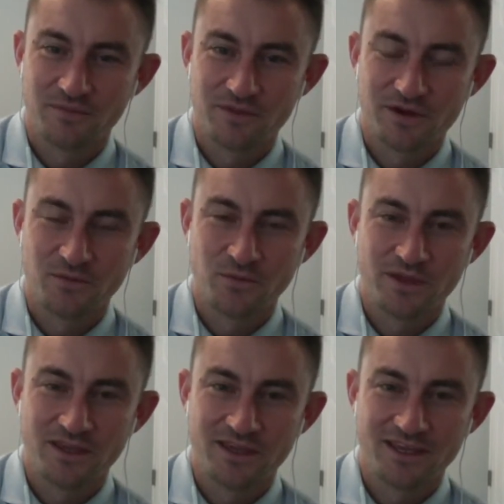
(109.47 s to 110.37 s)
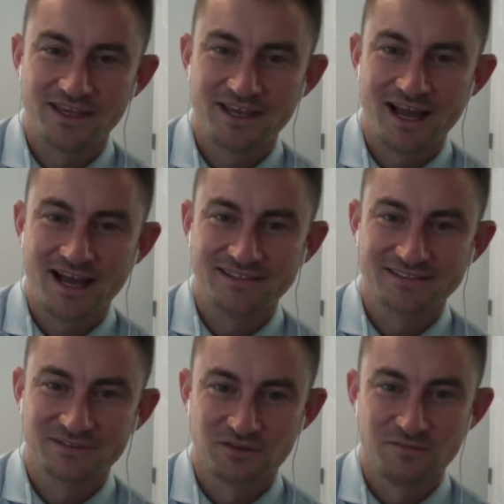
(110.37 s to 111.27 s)
that we
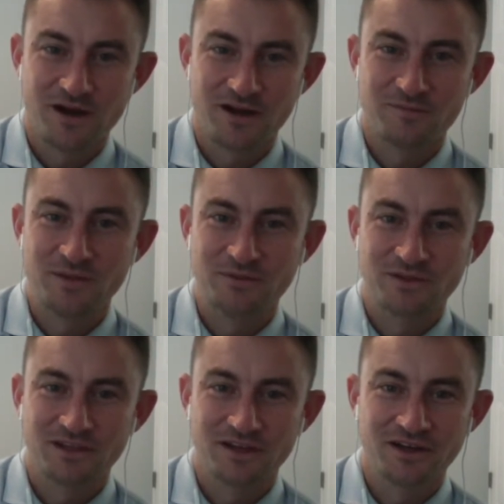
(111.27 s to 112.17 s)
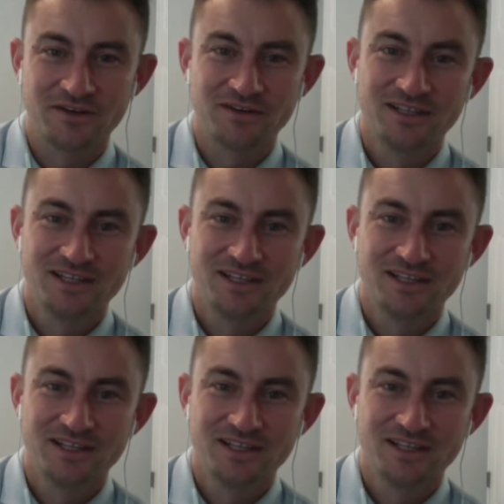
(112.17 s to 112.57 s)
as sort of modern people can go